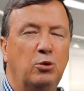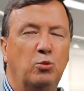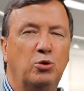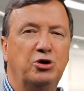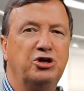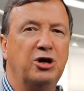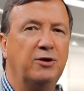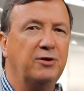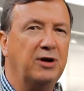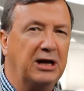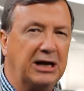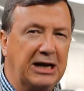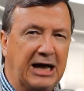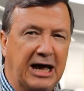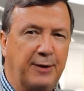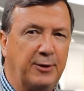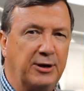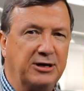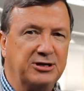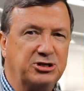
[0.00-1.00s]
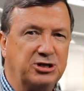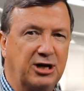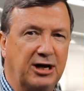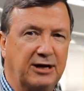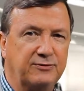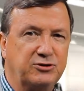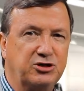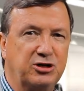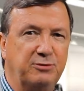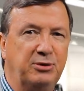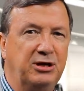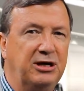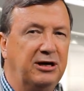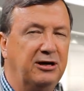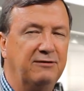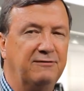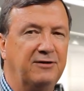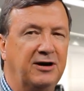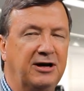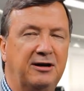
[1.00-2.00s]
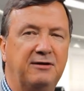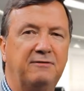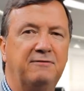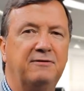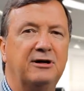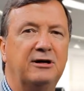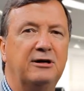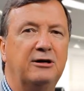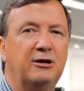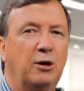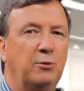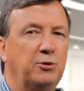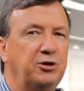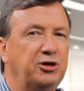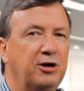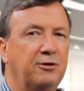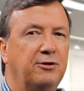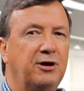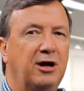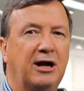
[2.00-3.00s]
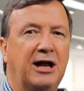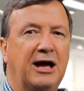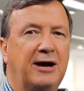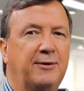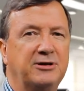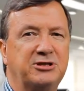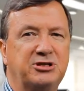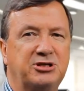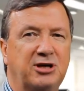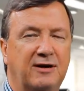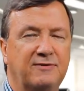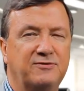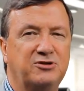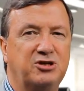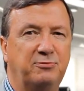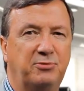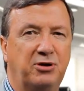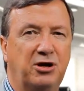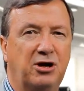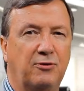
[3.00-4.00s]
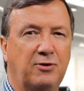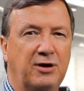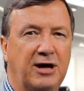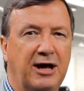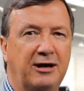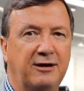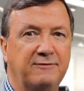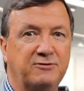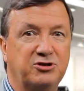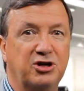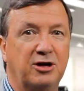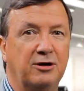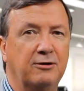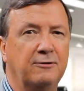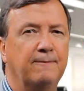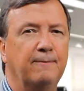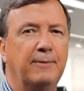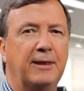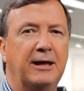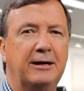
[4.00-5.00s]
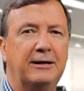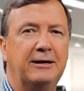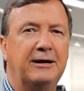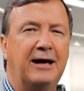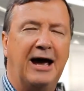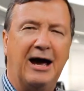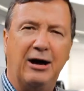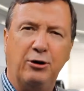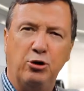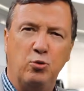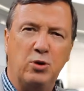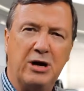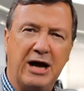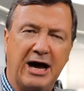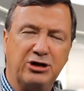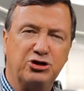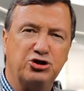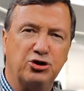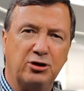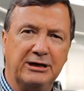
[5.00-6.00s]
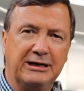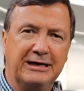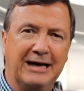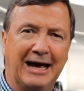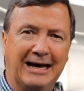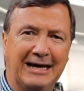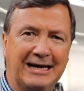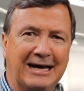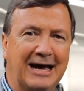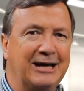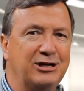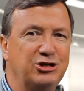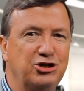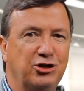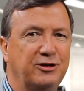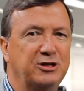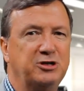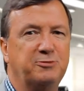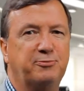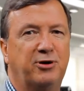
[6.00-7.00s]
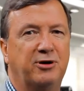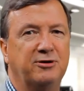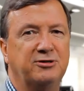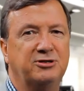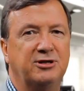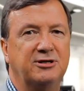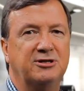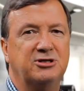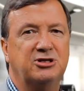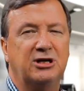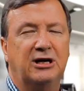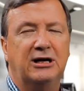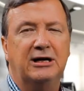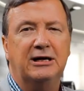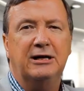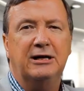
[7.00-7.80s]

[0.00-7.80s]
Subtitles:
We don't allow ourselves to be innovative, and we don't allow ourselves to be creative. So, how do we actually engage in this process?